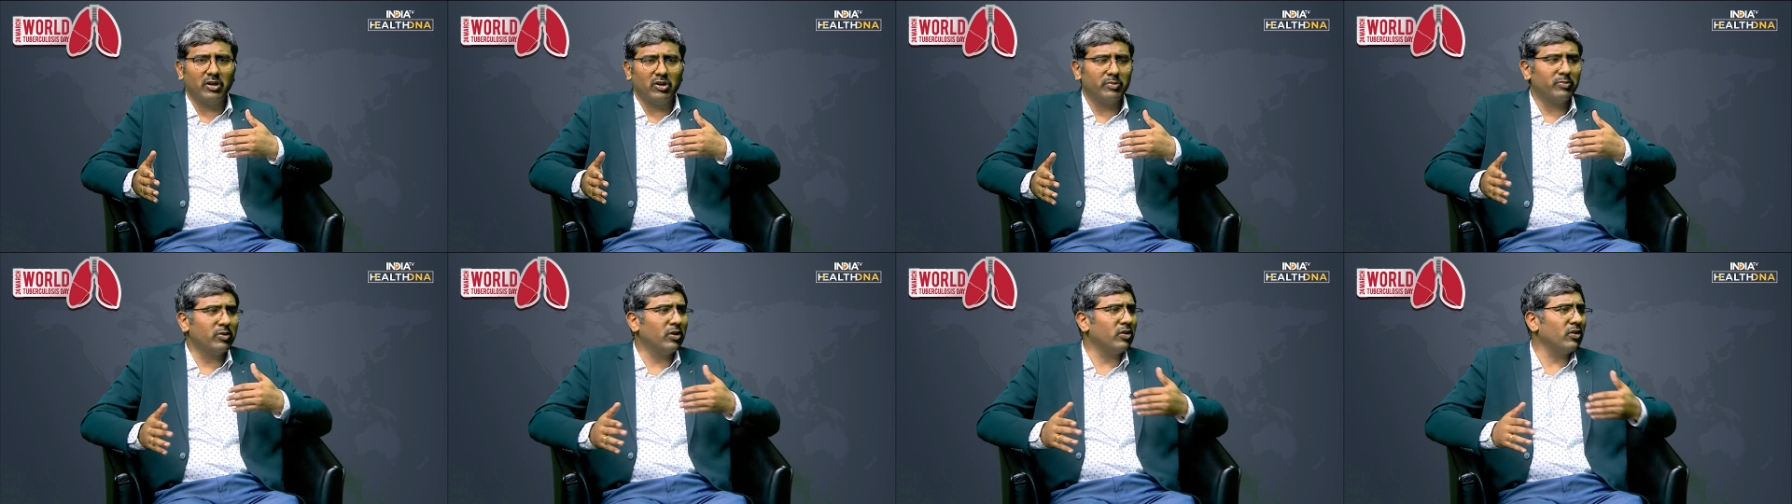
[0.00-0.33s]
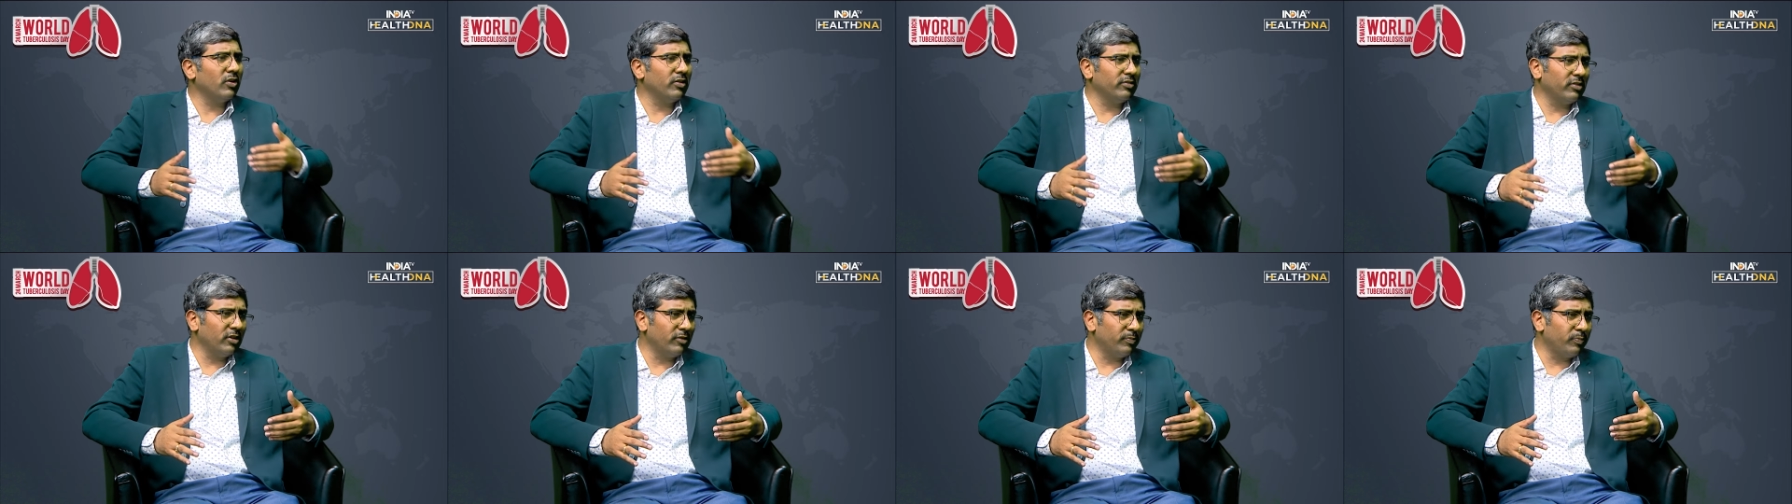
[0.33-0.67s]

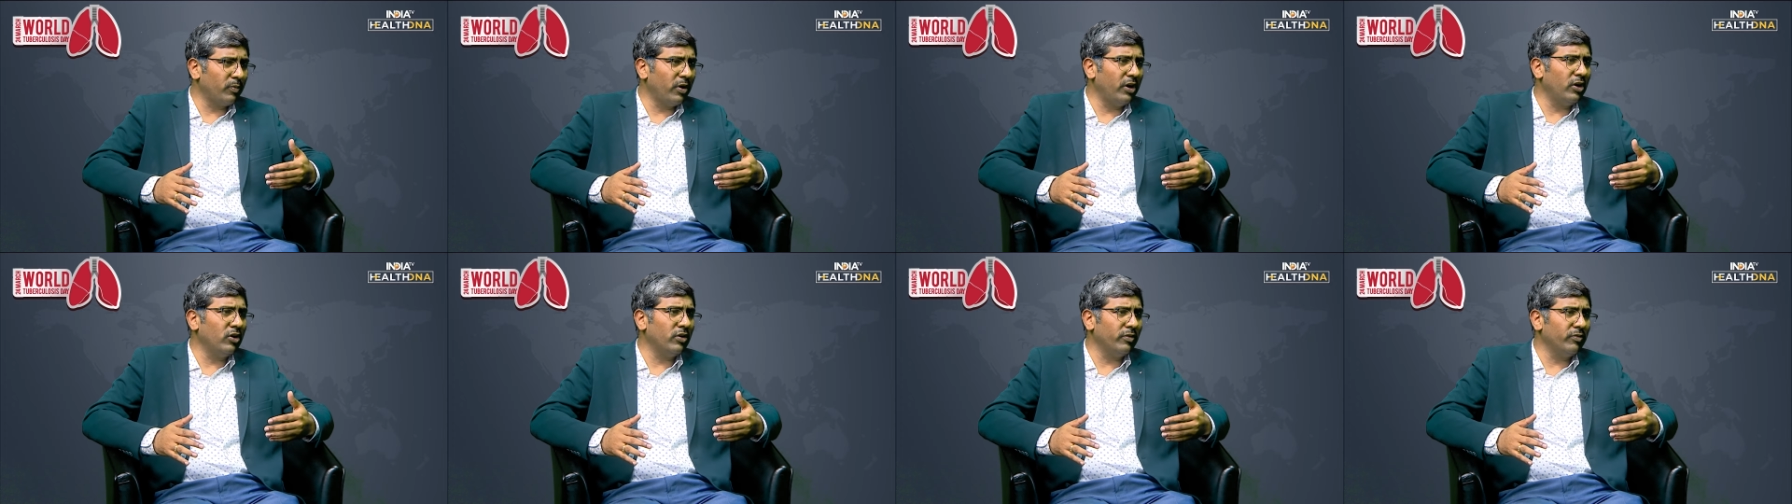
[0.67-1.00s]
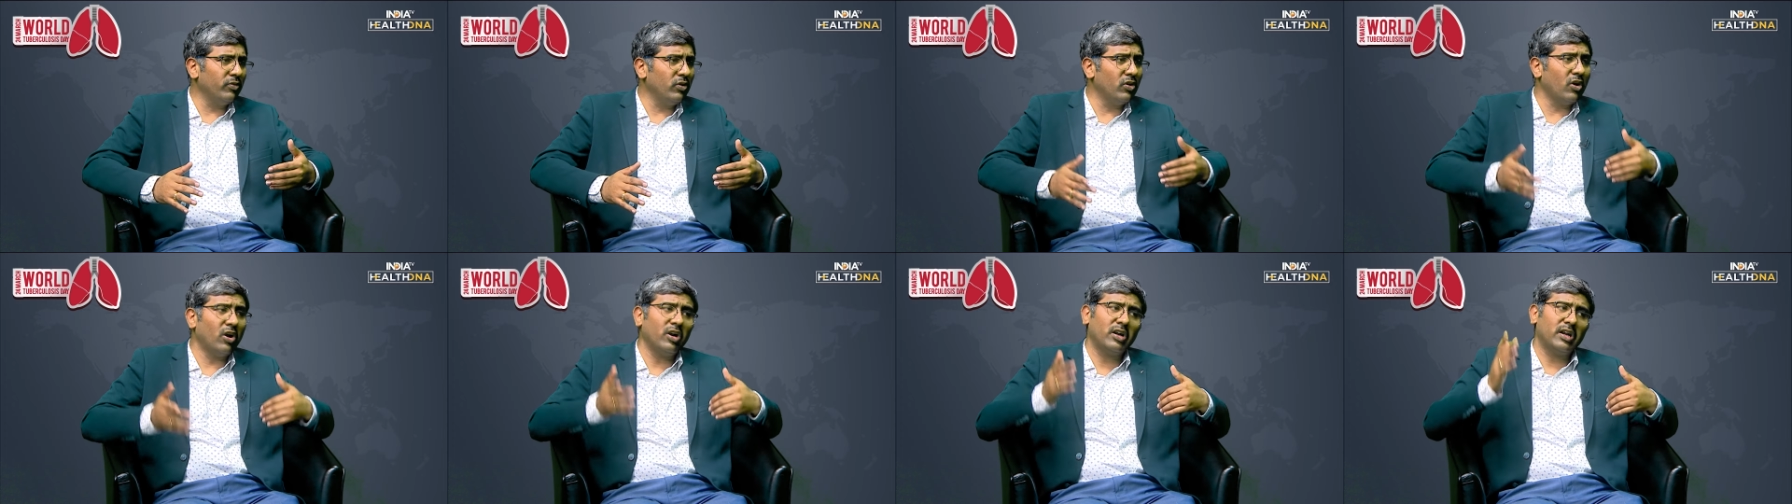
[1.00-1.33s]
tuberculosis point of
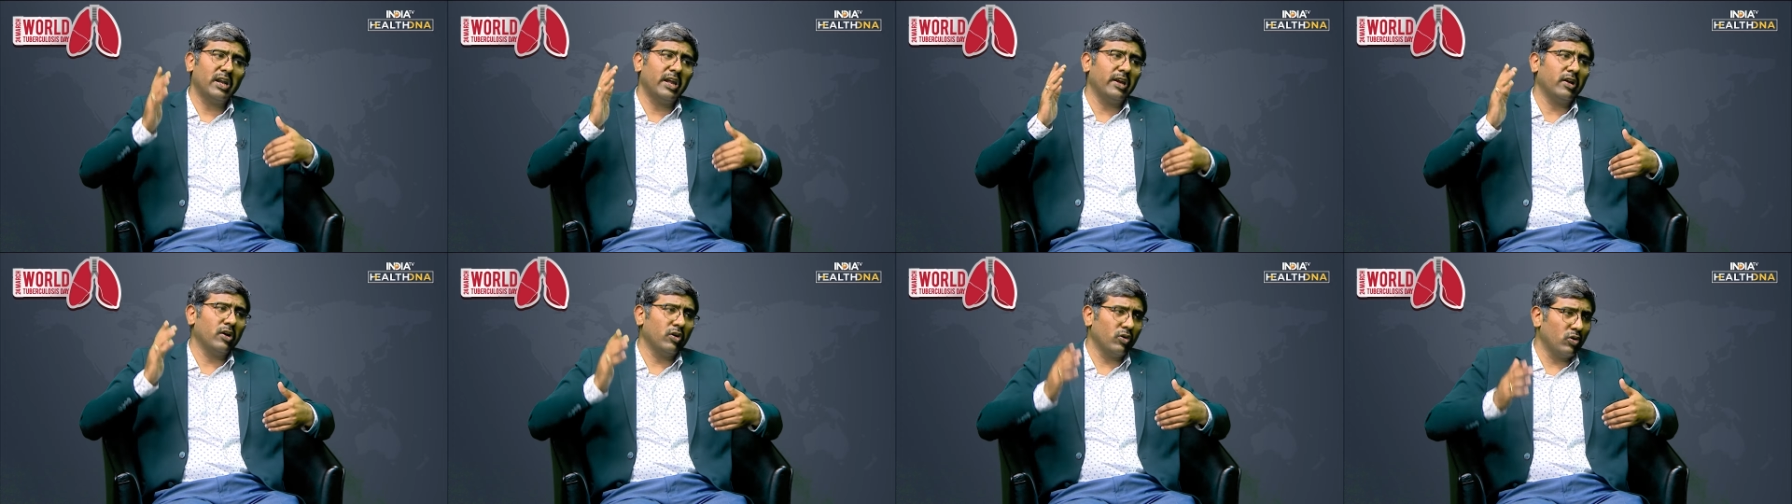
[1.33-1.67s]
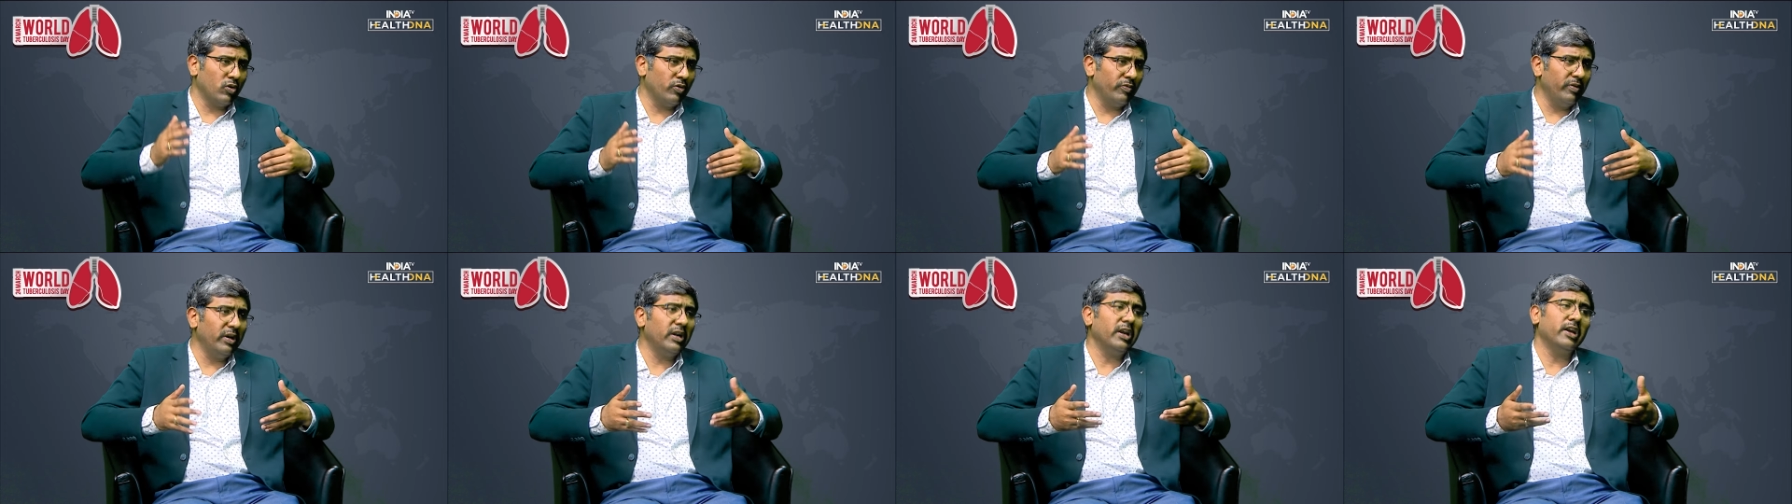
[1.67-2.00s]
view, not like a
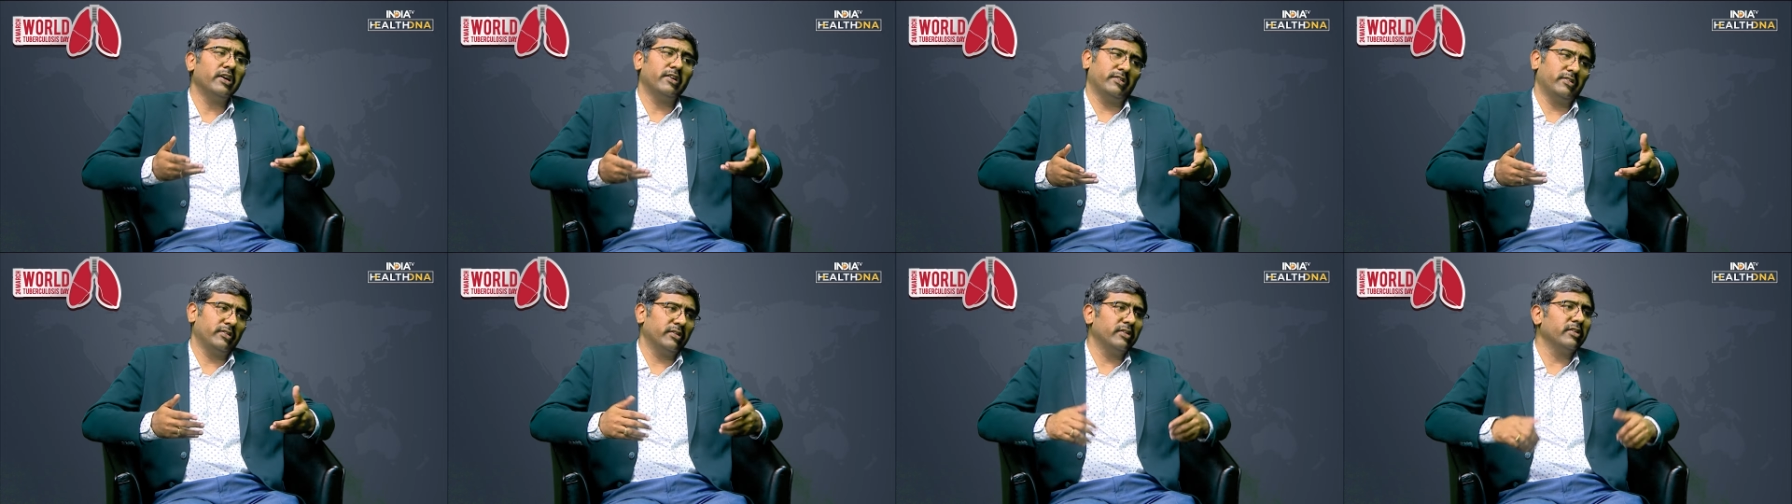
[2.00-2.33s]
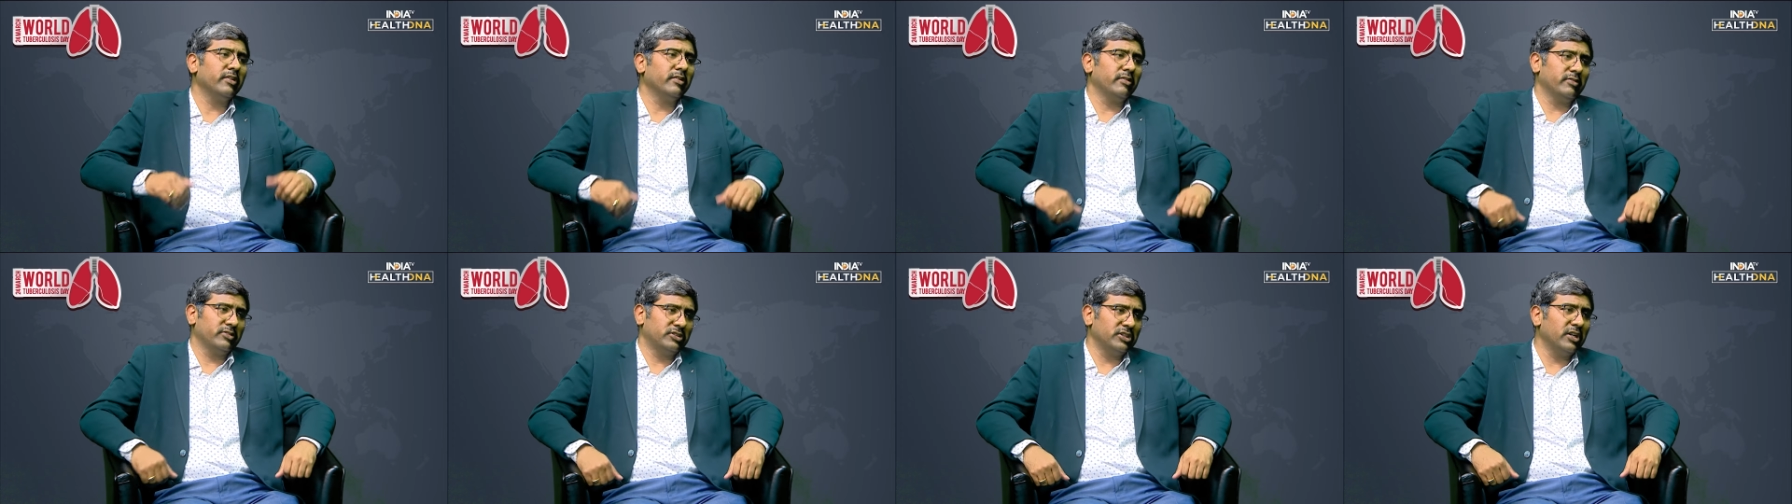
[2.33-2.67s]
COVID, it is
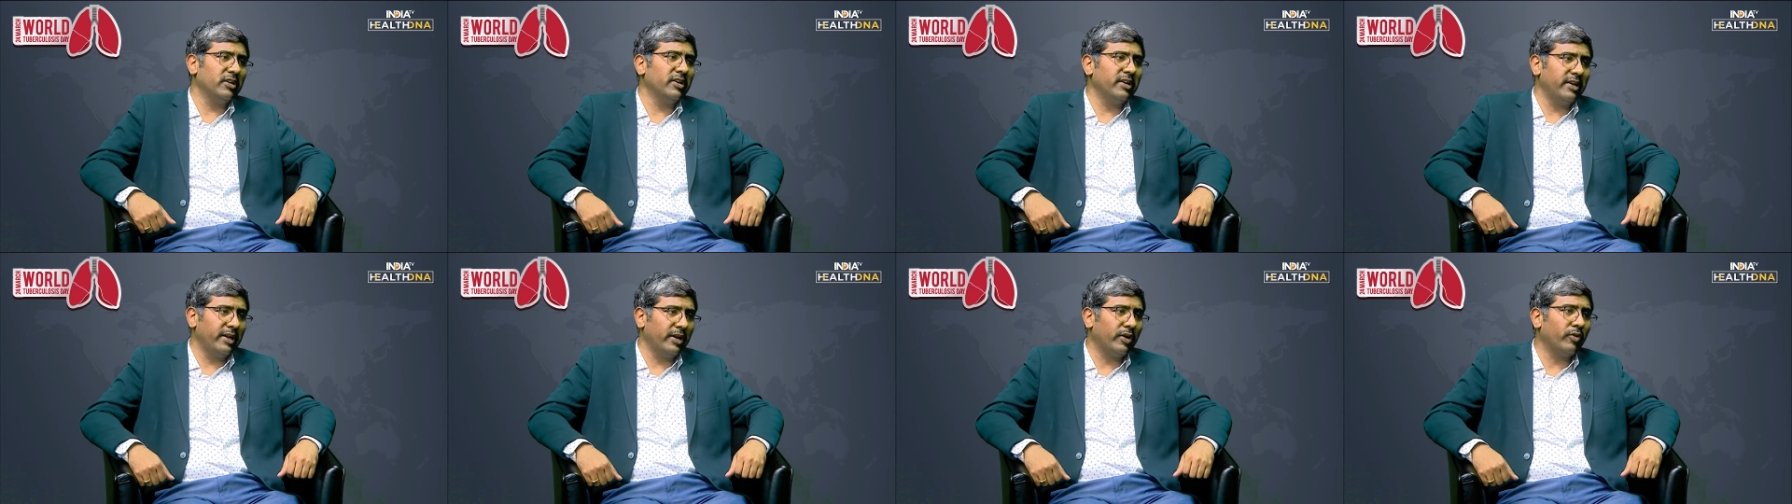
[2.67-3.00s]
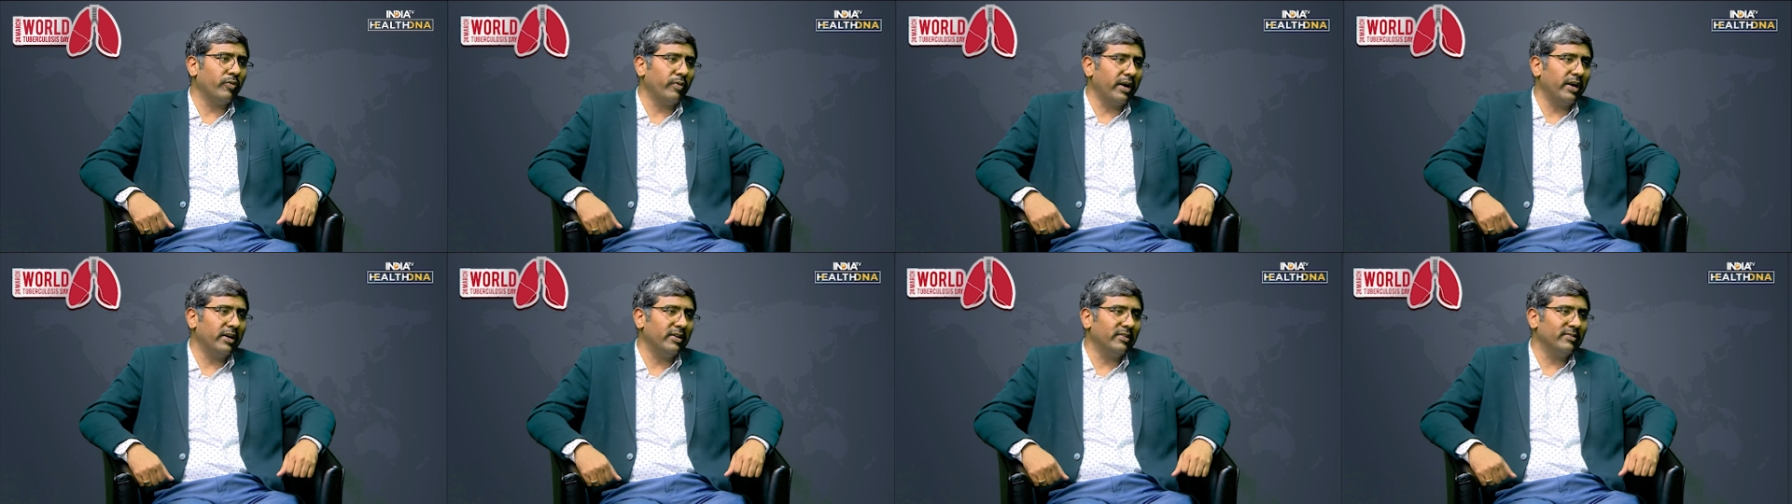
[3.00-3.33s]
generally
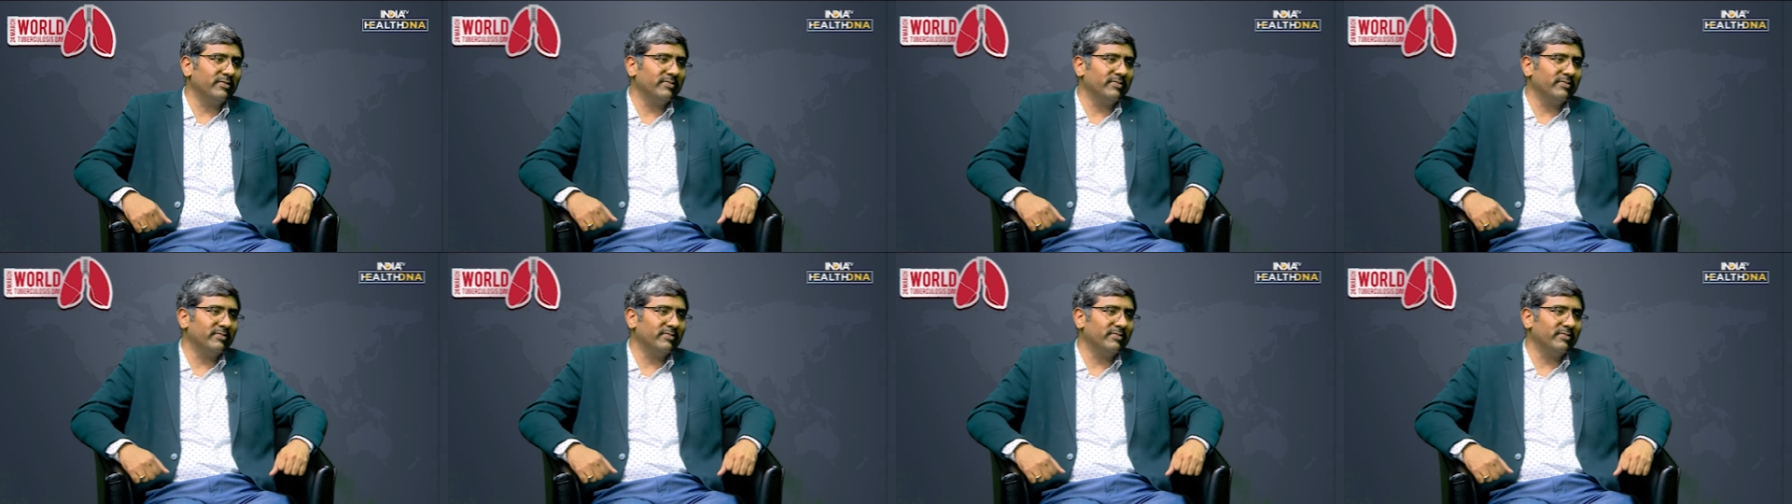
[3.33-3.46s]
required.